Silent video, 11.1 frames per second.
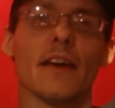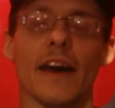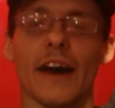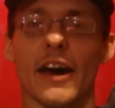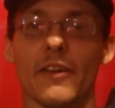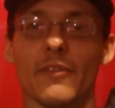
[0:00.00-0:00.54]

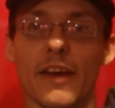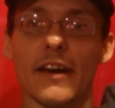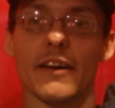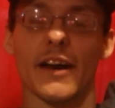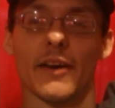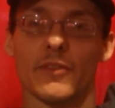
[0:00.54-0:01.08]

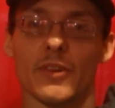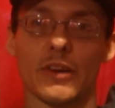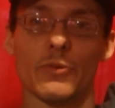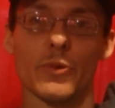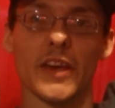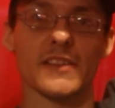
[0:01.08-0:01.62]
I'm
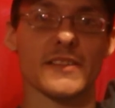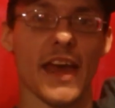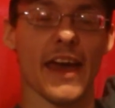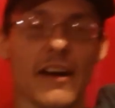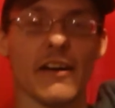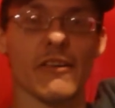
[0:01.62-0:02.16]
3 weeks
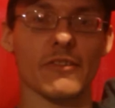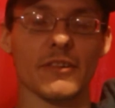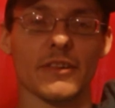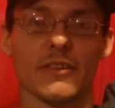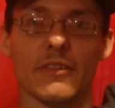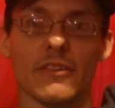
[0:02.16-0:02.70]
out
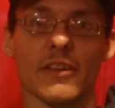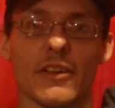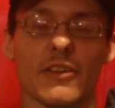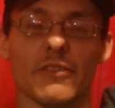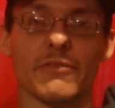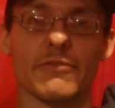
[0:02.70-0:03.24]

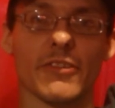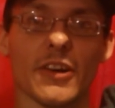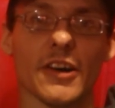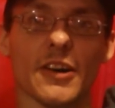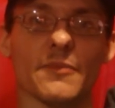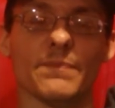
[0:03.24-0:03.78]

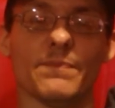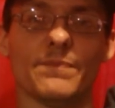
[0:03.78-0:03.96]
from